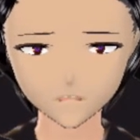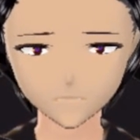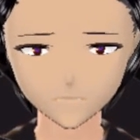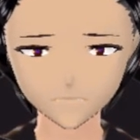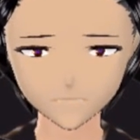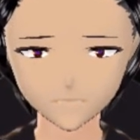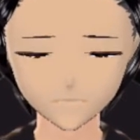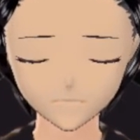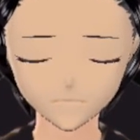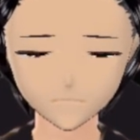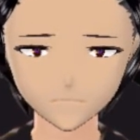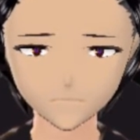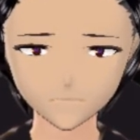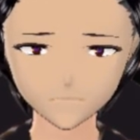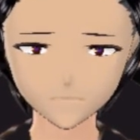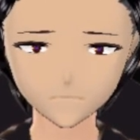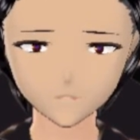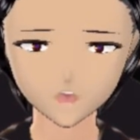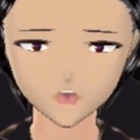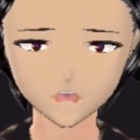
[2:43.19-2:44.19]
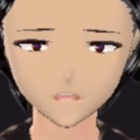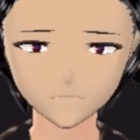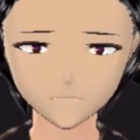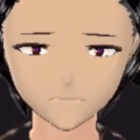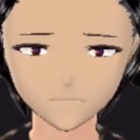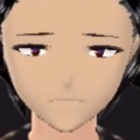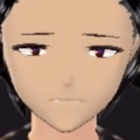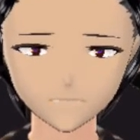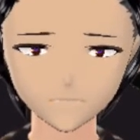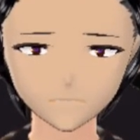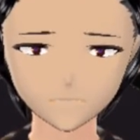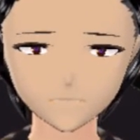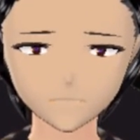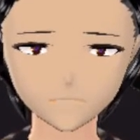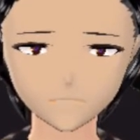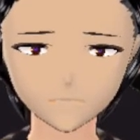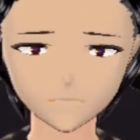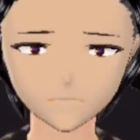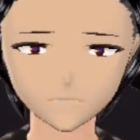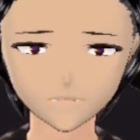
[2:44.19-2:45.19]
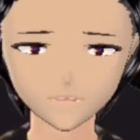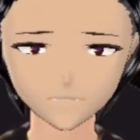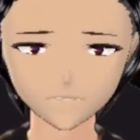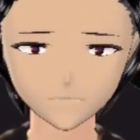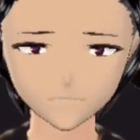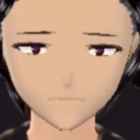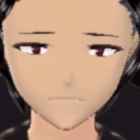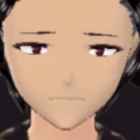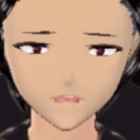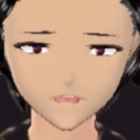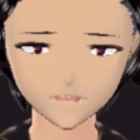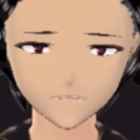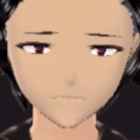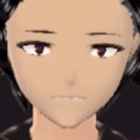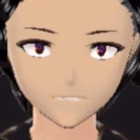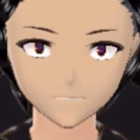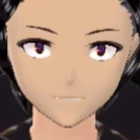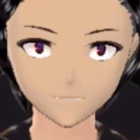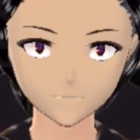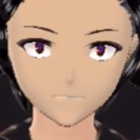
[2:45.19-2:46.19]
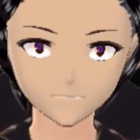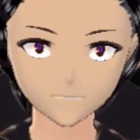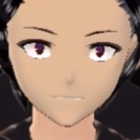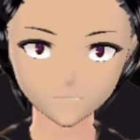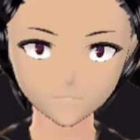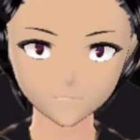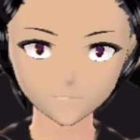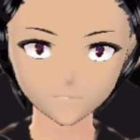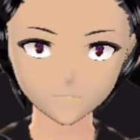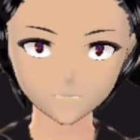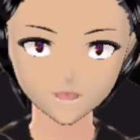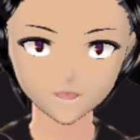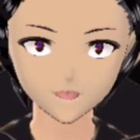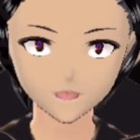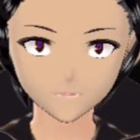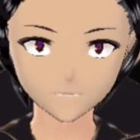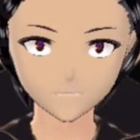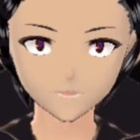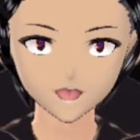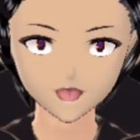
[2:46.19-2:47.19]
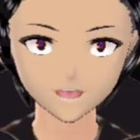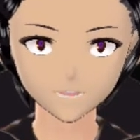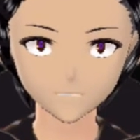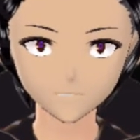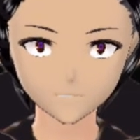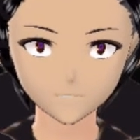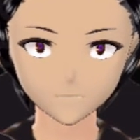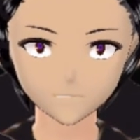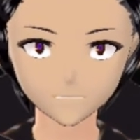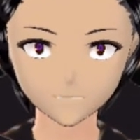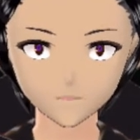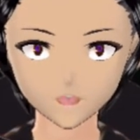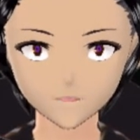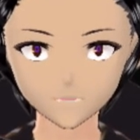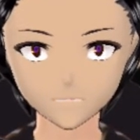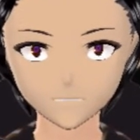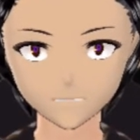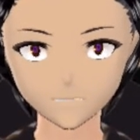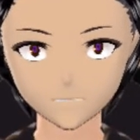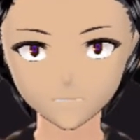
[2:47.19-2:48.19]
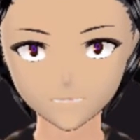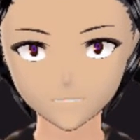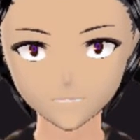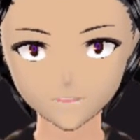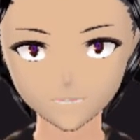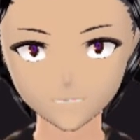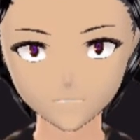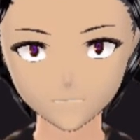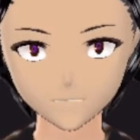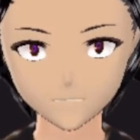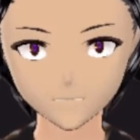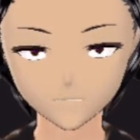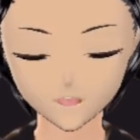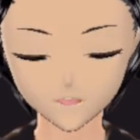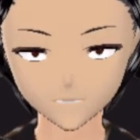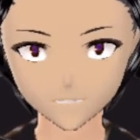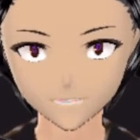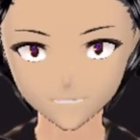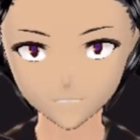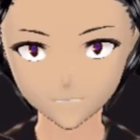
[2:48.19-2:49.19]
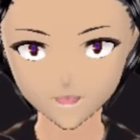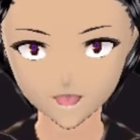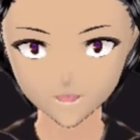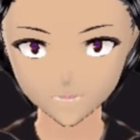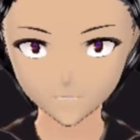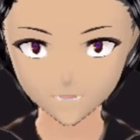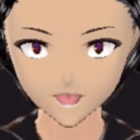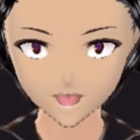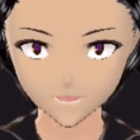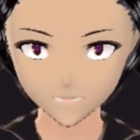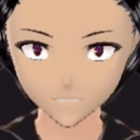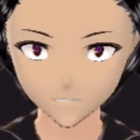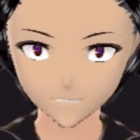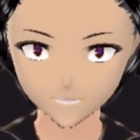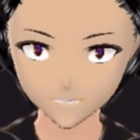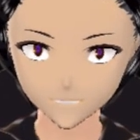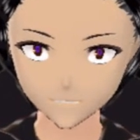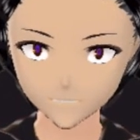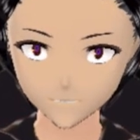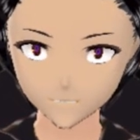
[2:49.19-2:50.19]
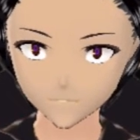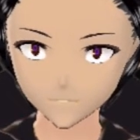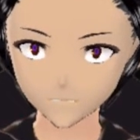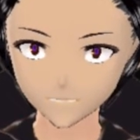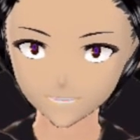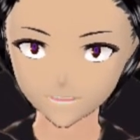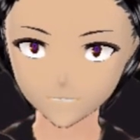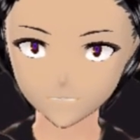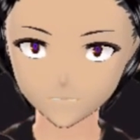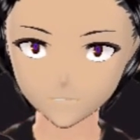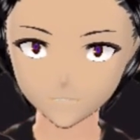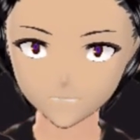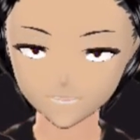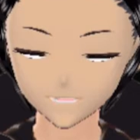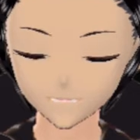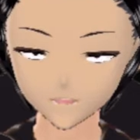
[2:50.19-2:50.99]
No one knows what they were, and the video basically speaks for itself. I will be playing an interview with former governor of Arizona, Fife Symington.